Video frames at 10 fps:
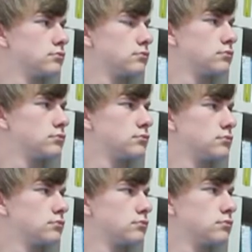
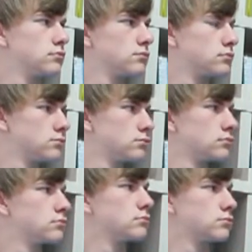
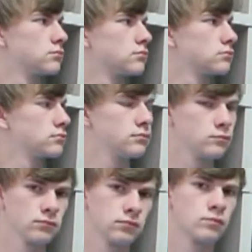
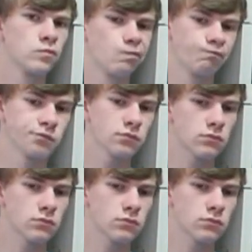(not speaking)